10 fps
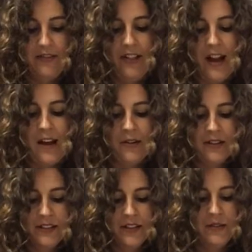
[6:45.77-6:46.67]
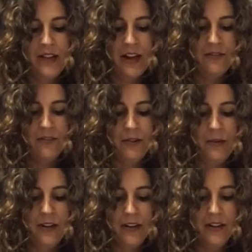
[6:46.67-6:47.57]
Flour is going
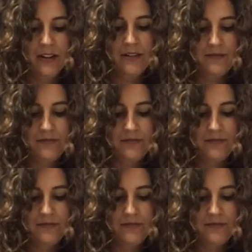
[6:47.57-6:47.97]
everywhere.